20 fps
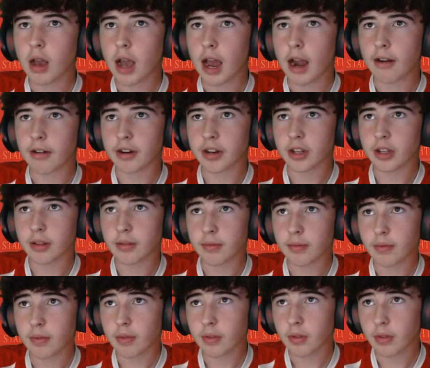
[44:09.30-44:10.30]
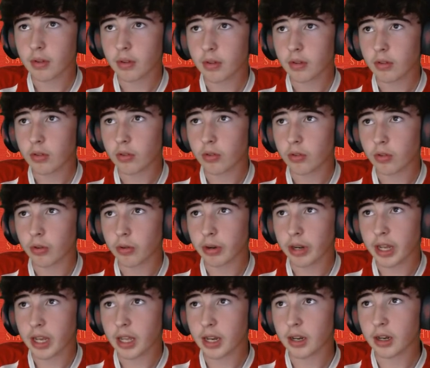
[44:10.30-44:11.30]
Harrogate threw it
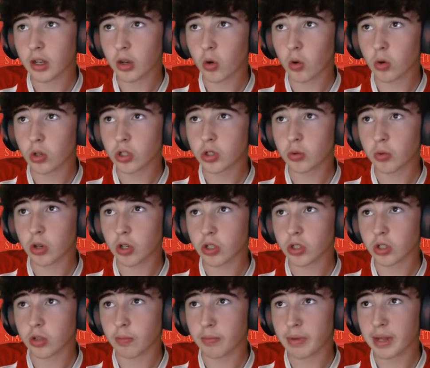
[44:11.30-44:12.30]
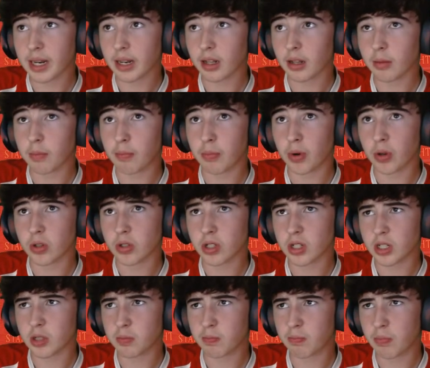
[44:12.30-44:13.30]
in, going towards the middle, but
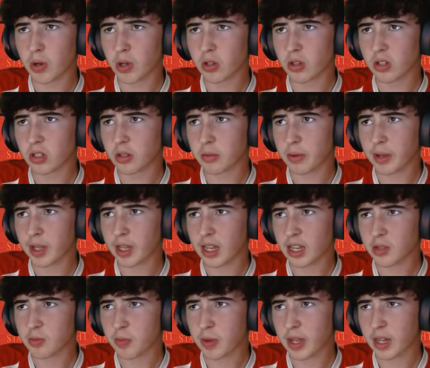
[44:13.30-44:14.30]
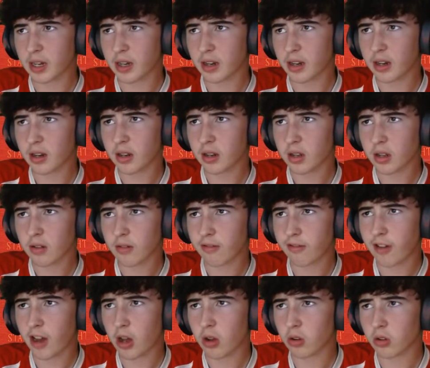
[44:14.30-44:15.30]
it's bundled a bit. He has been
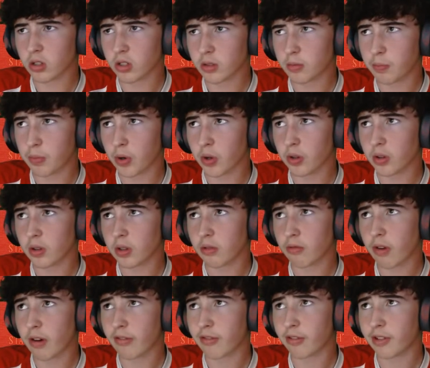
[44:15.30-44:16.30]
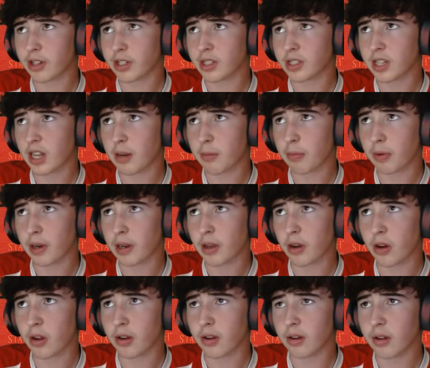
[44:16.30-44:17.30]
fouled, but the referee said play
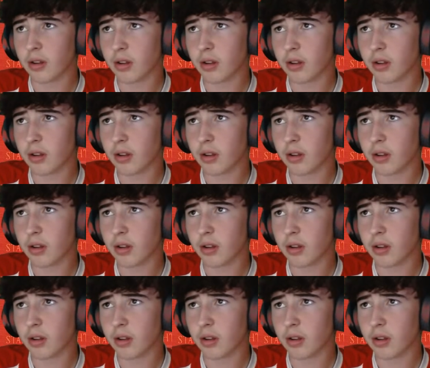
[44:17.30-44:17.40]
on.